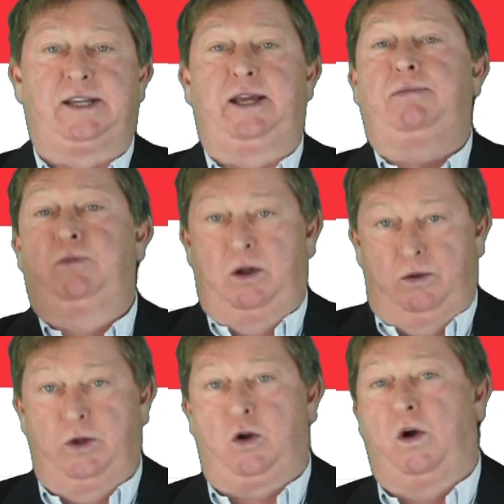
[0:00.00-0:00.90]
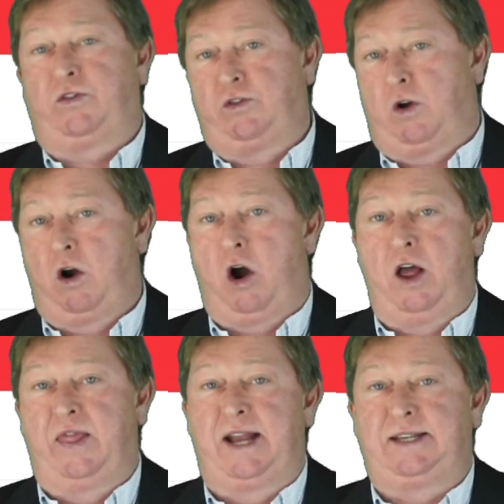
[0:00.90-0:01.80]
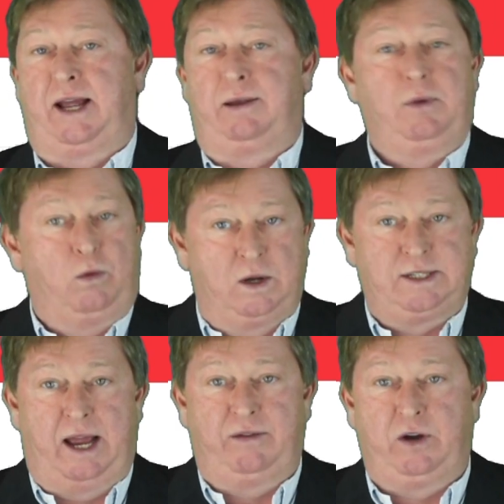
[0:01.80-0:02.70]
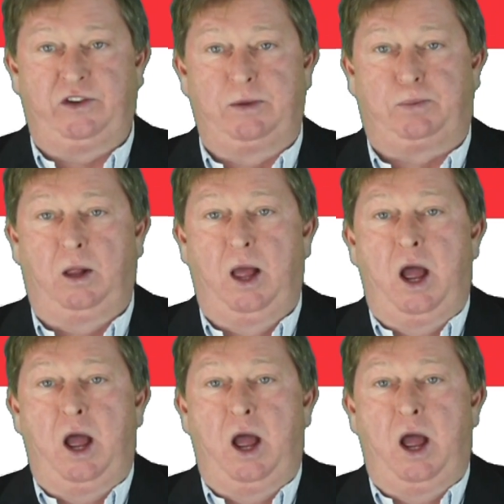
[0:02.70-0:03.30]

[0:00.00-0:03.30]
see the courses are on that day. Once again, very simple.